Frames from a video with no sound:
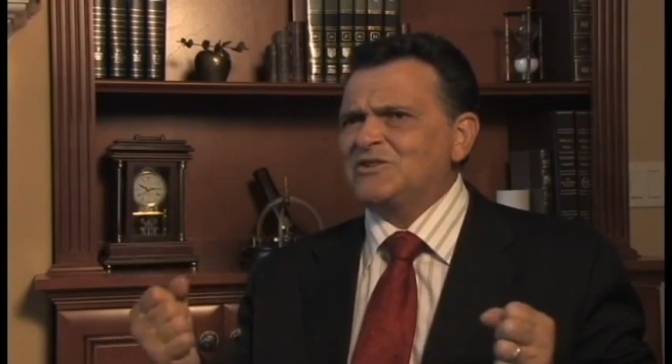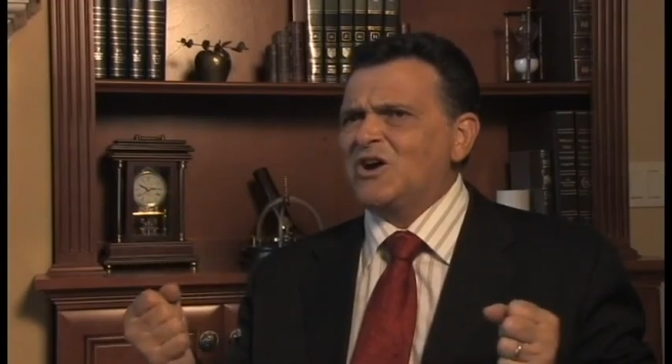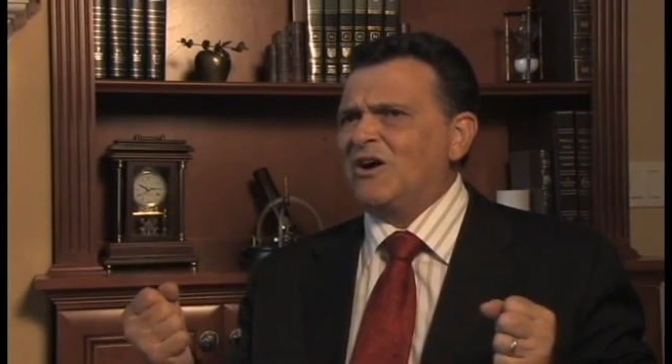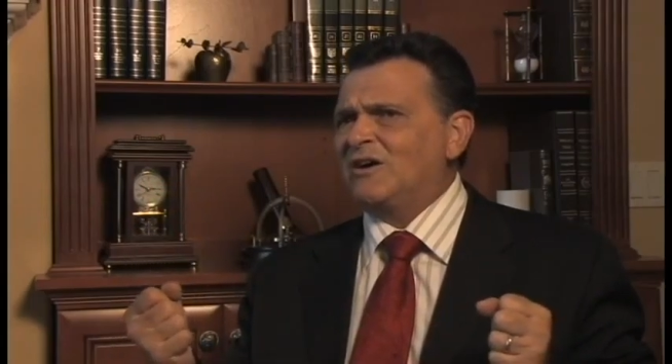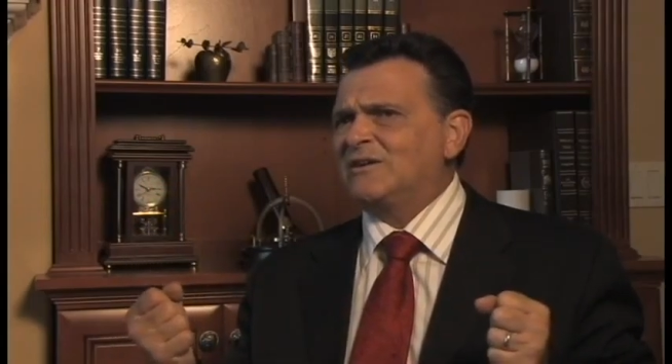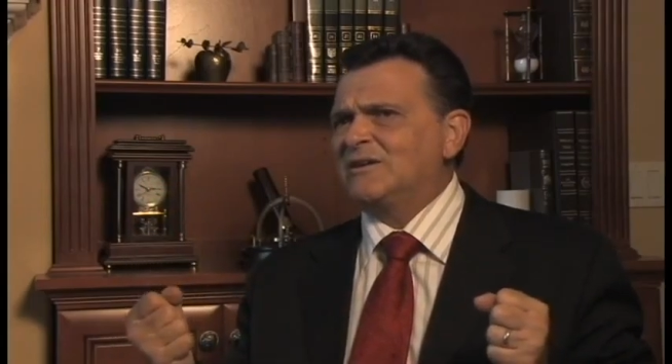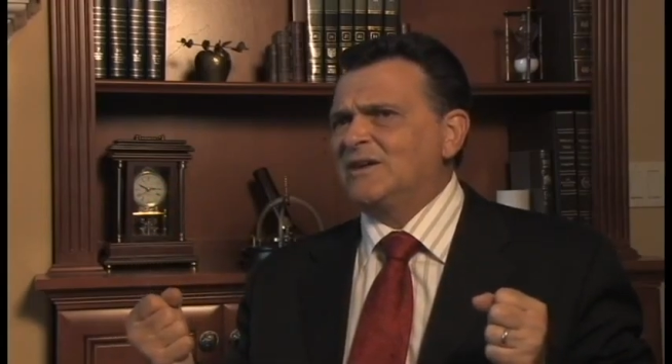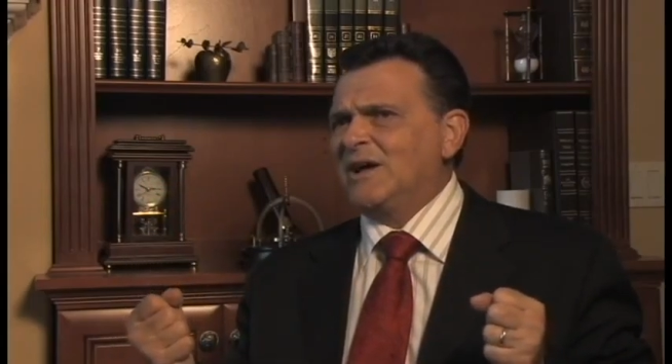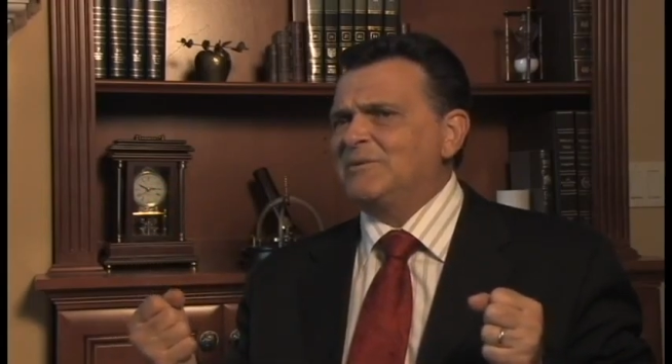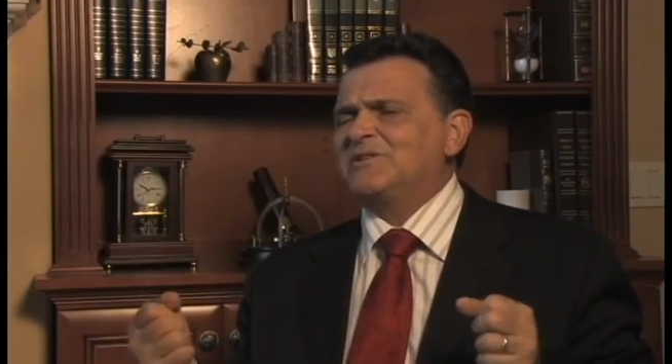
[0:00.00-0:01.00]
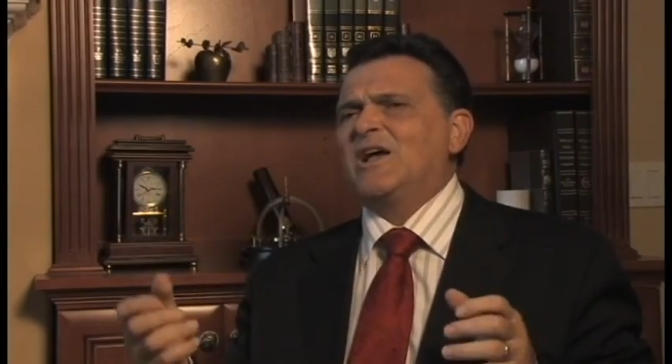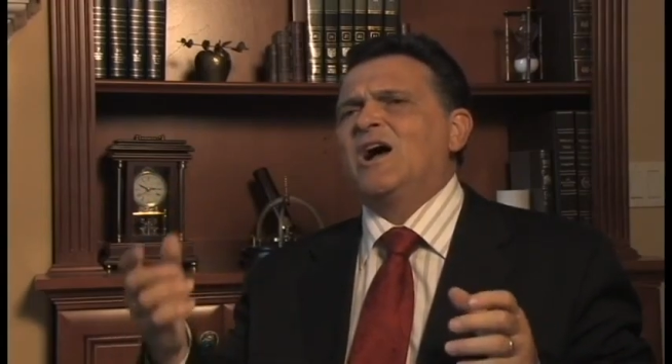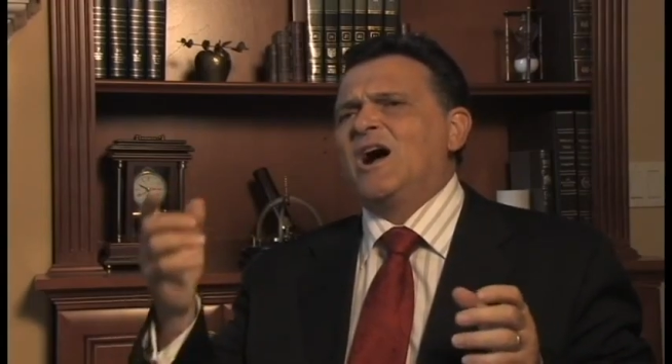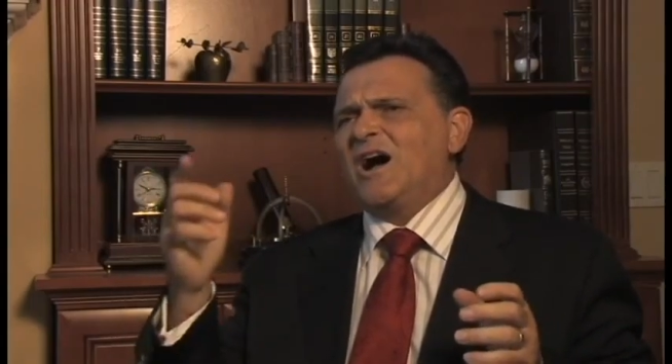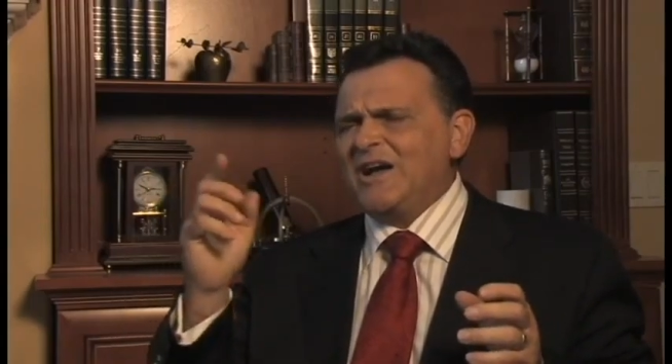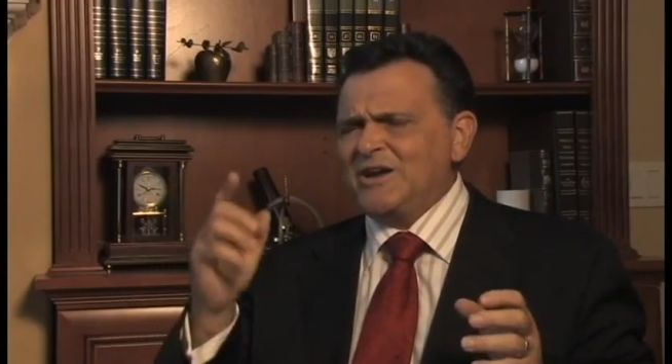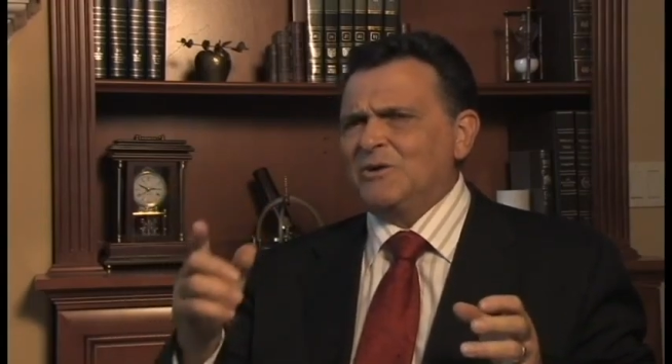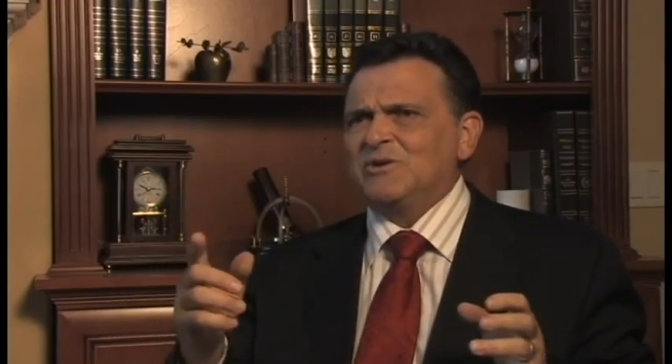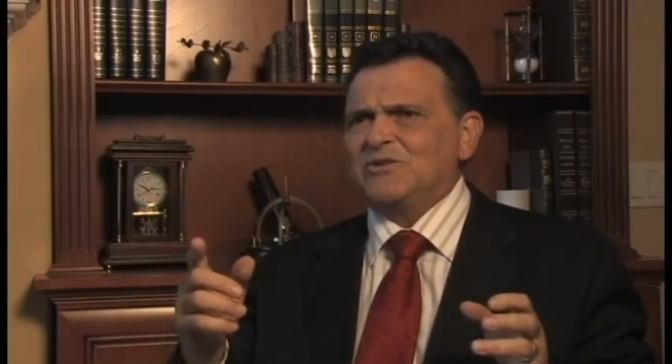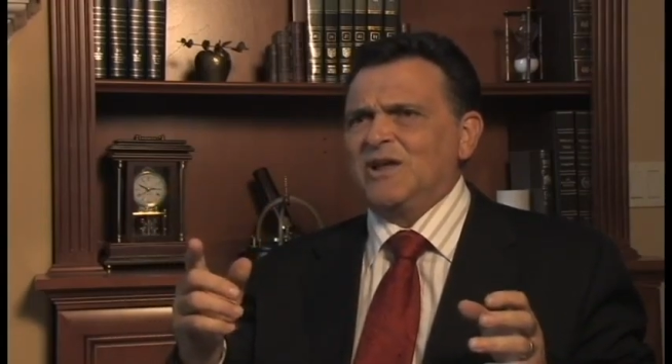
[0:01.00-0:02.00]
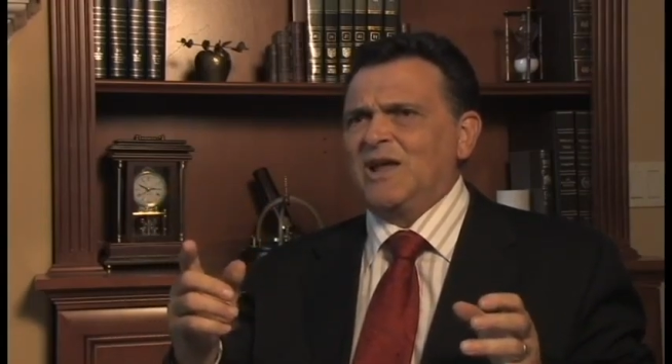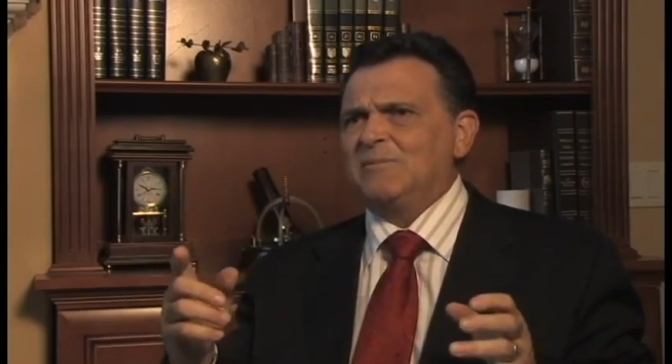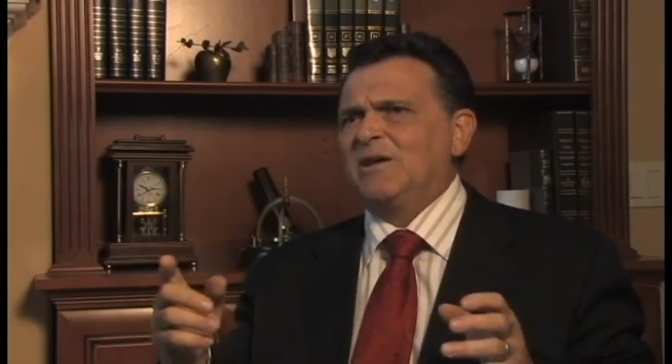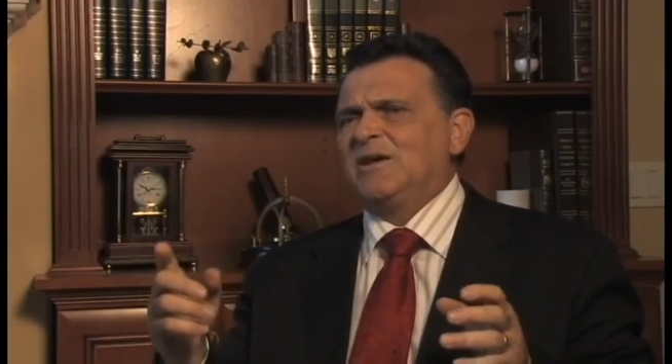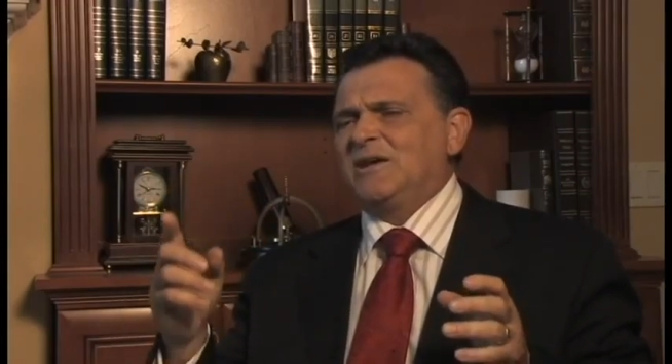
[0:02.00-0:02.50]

star and we say, I know his name,